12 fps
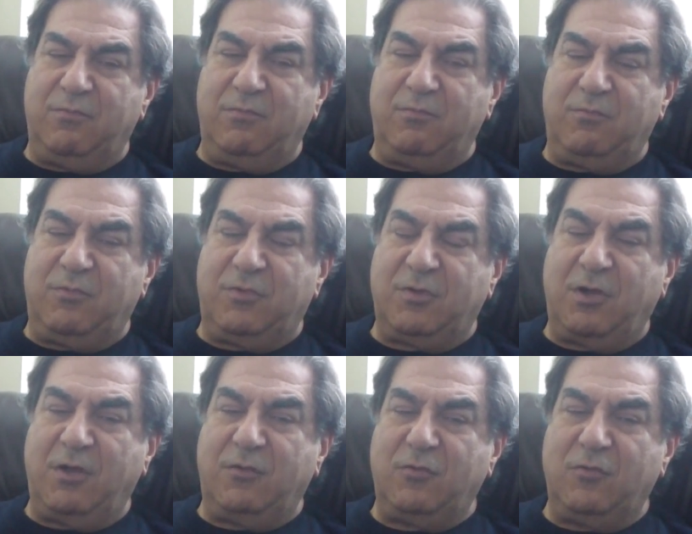try
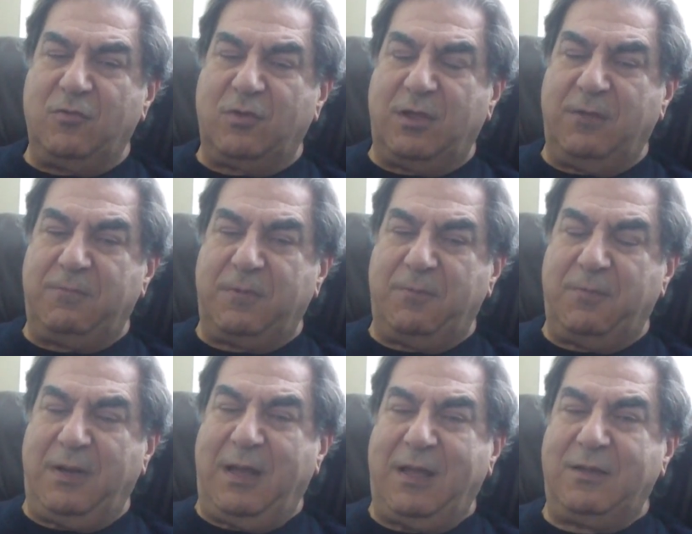to keep the
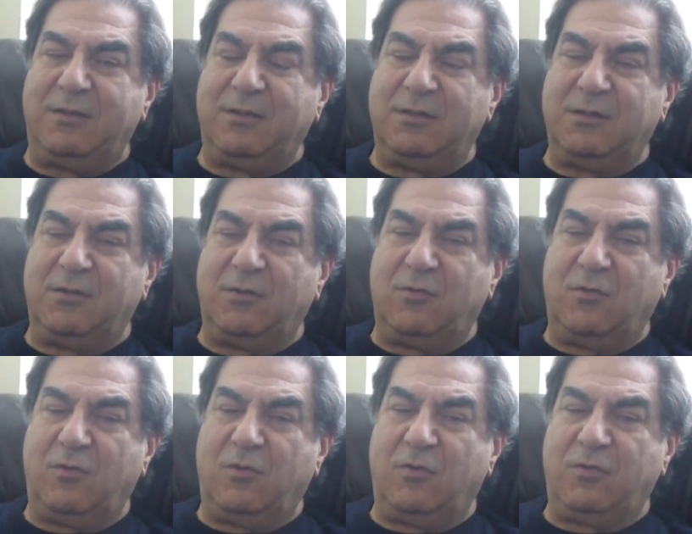bladder
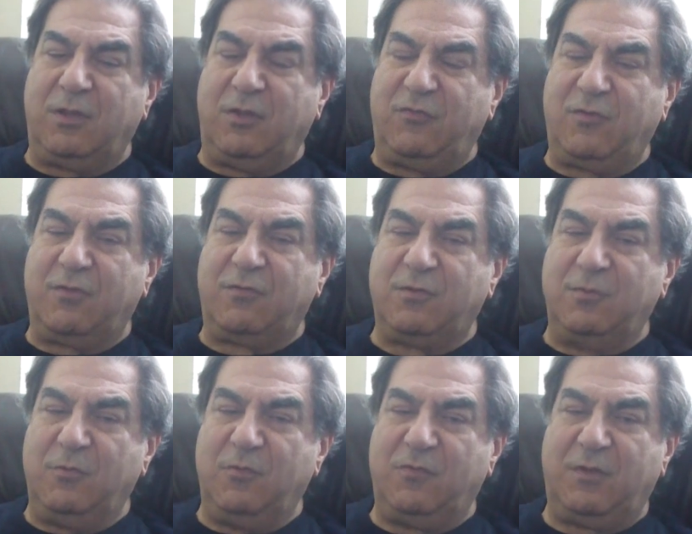or they just
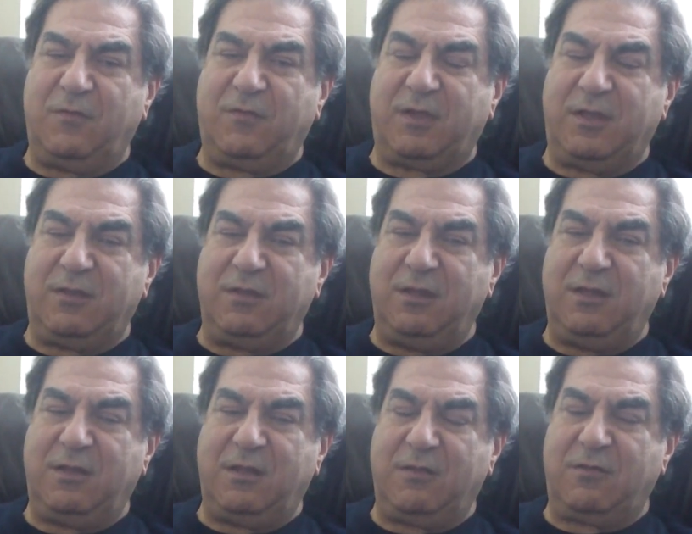remove the kidney. They
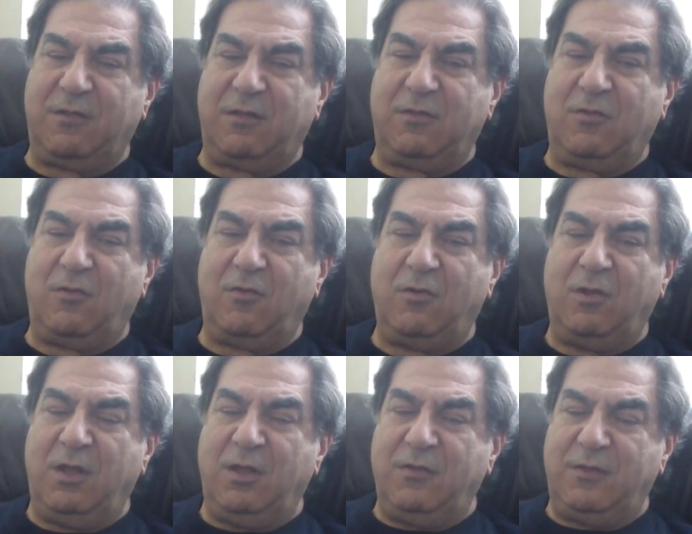said no,
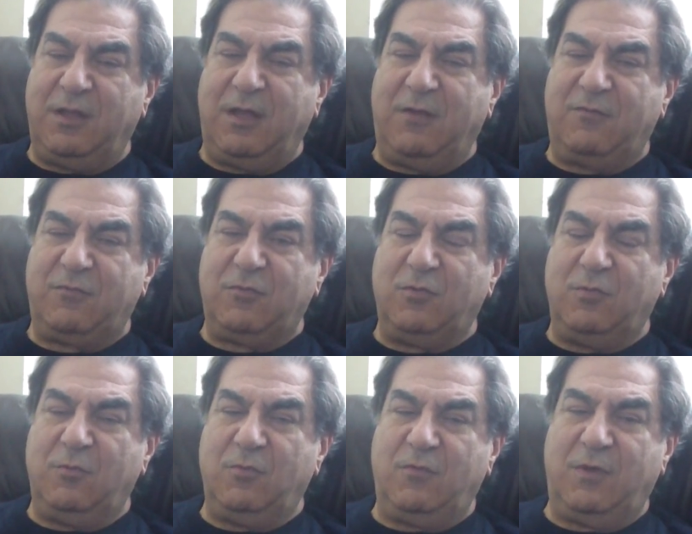they have to
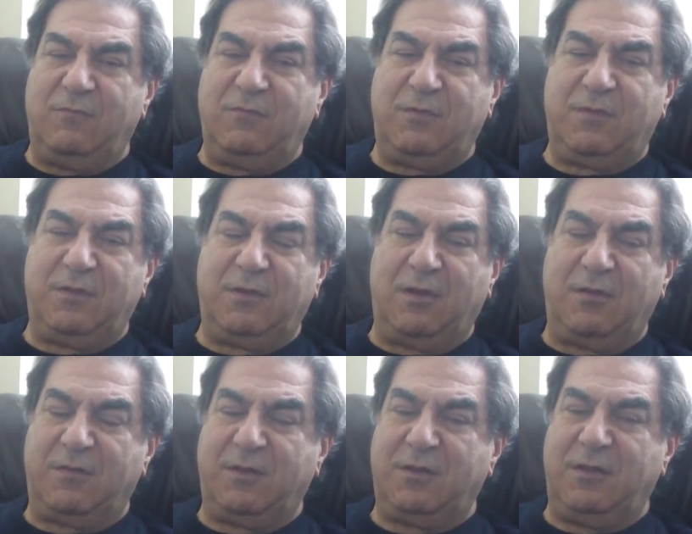remove everything. I
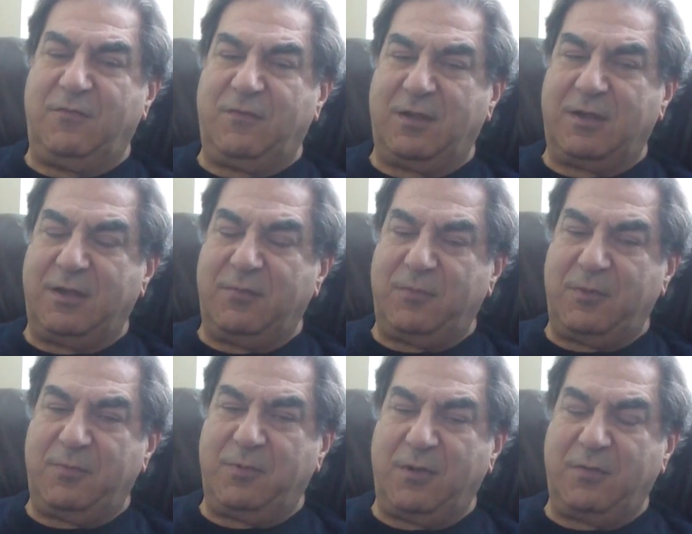said if they keep the
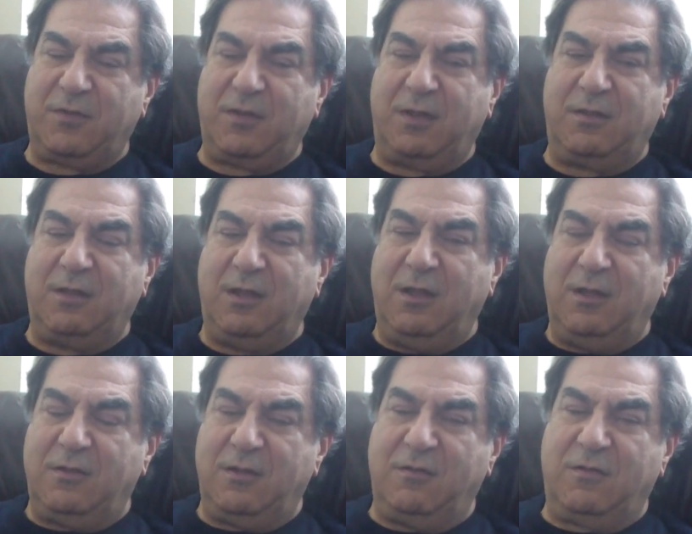prostate, they
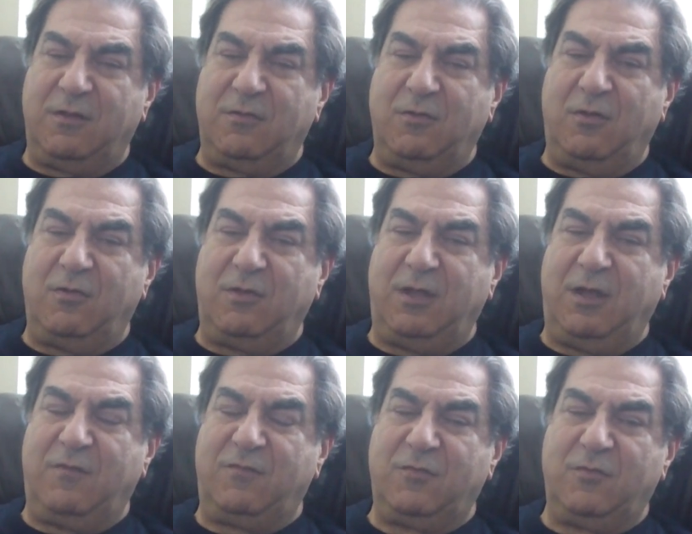said no, they have to
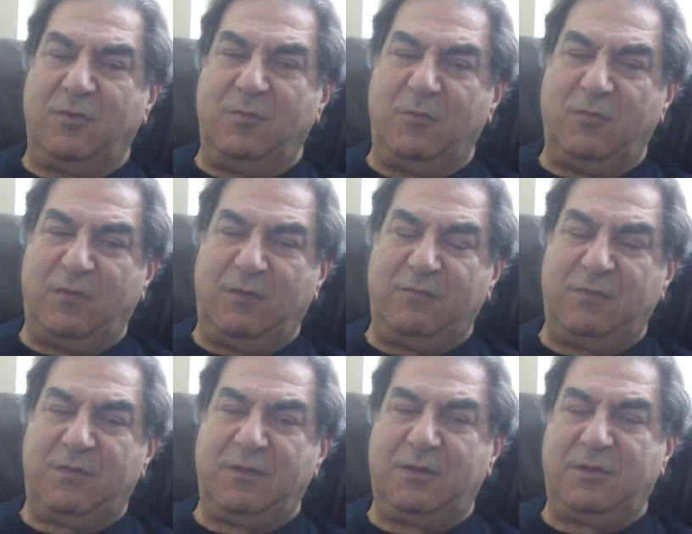remove everything.
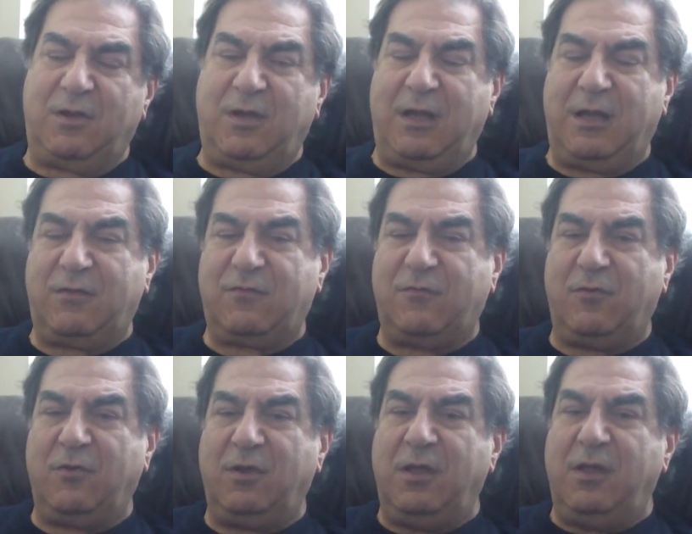I asked for
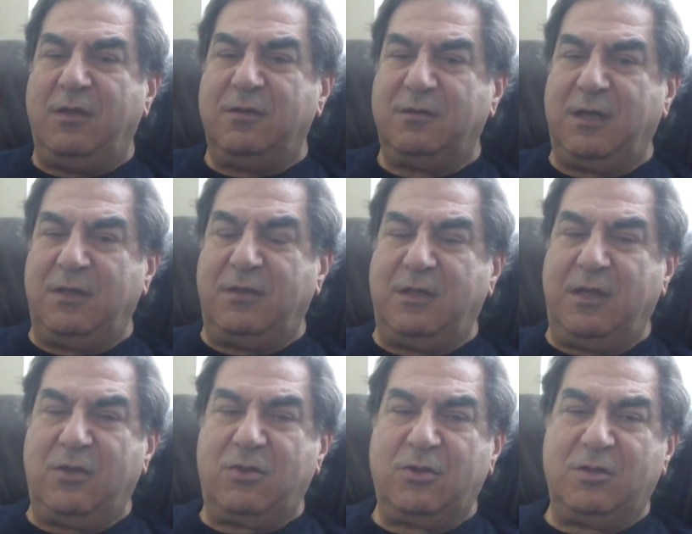
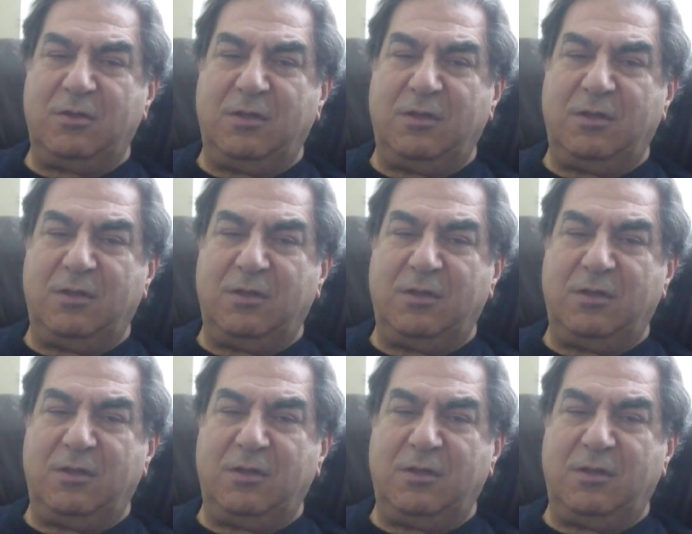radiation.